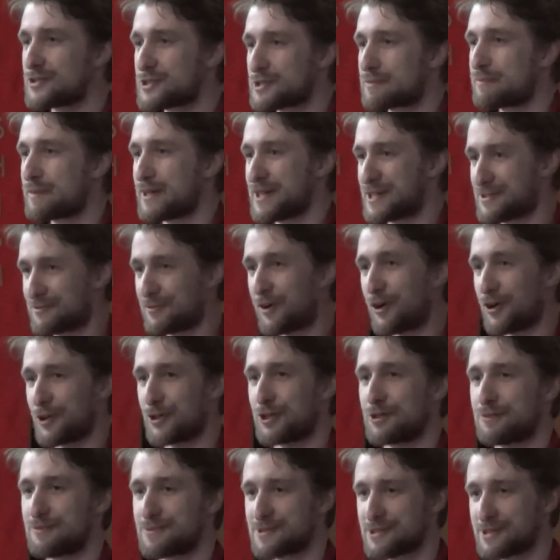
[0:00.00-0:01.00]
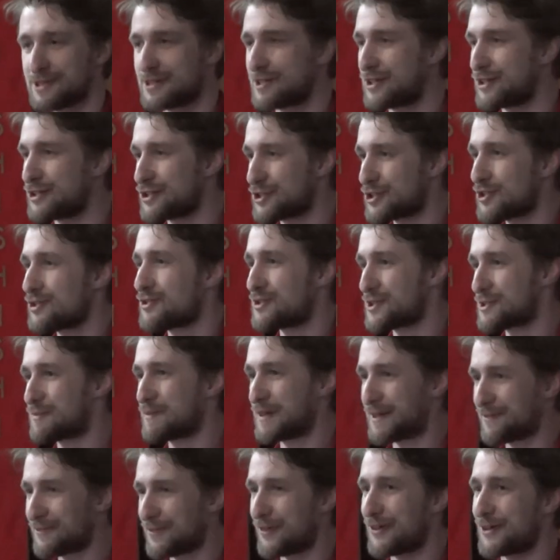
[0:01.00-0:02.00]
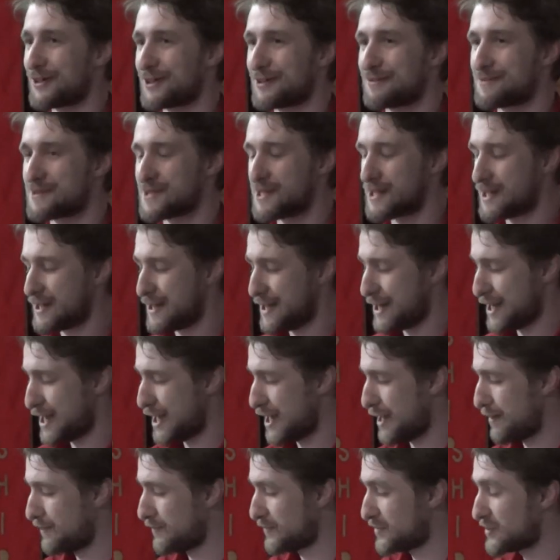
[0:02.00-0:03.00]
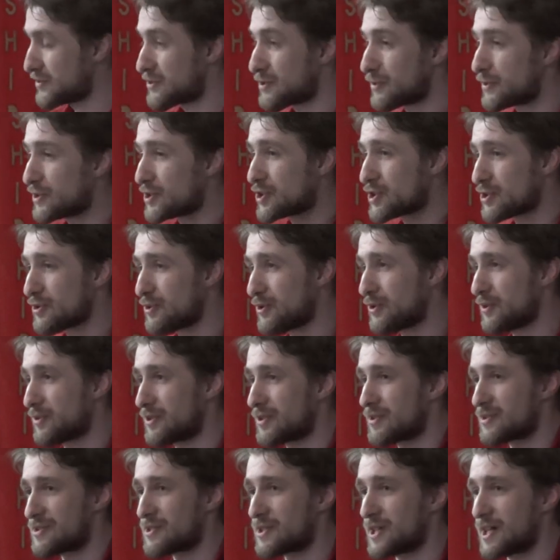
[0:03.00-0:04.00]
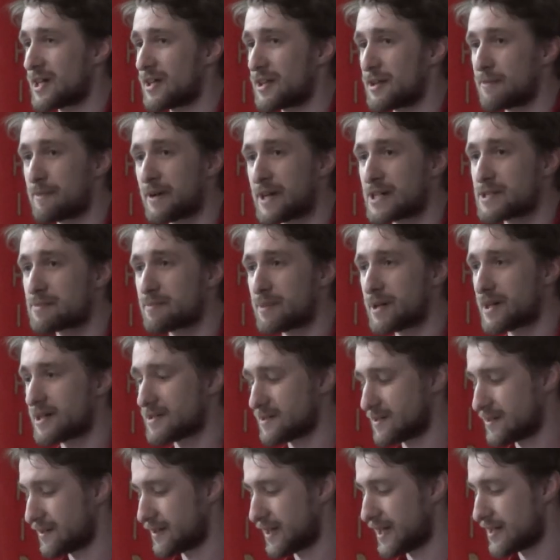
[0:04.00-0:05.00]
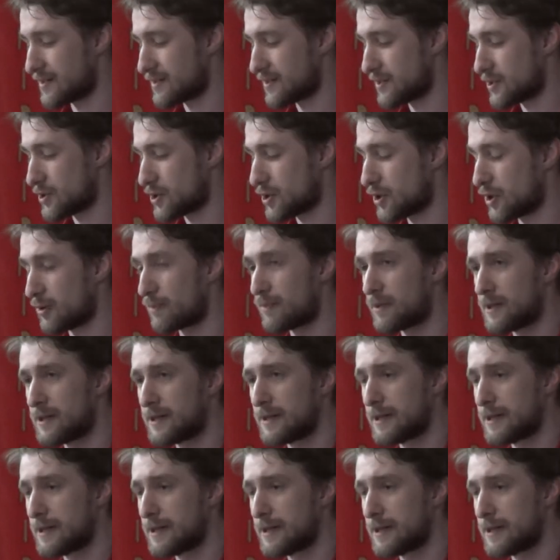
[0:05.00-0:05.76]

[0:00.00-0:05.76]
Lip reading: speaks volumes and should speak volumes to ensure that the best person gets the job.